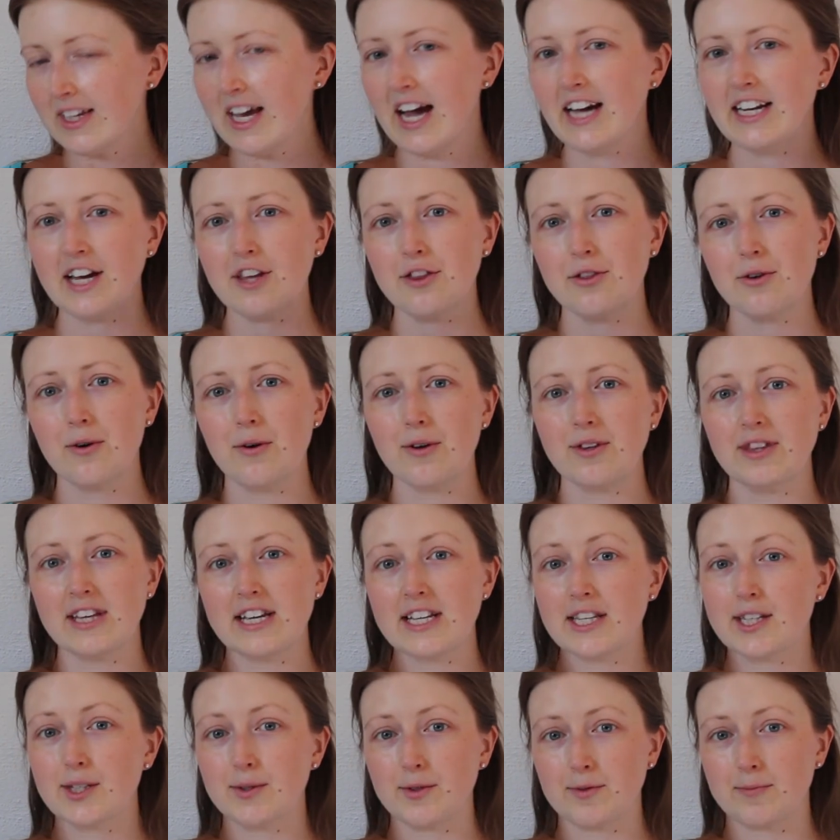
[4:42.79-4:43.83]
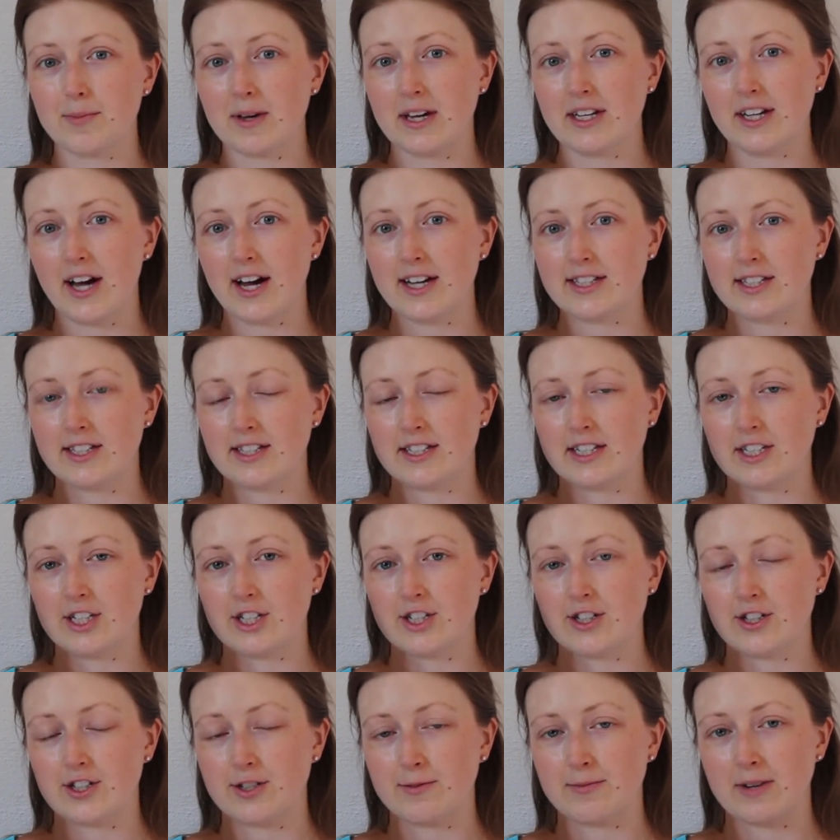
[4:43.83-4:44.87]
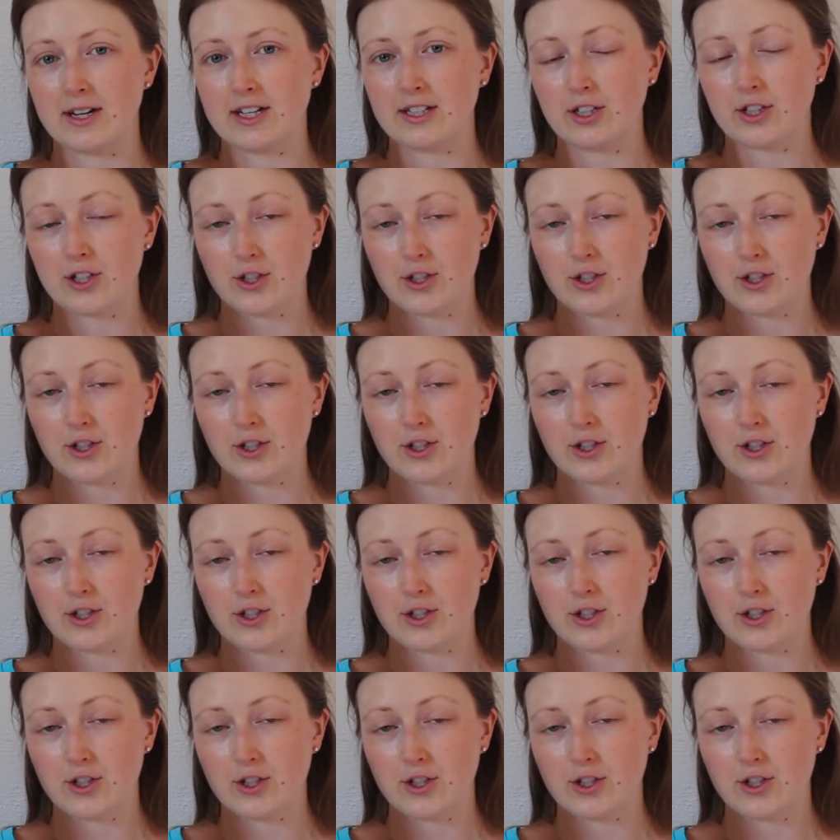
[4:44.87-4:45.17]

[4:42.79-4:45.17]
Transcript: And I thought this would be a nice addition to my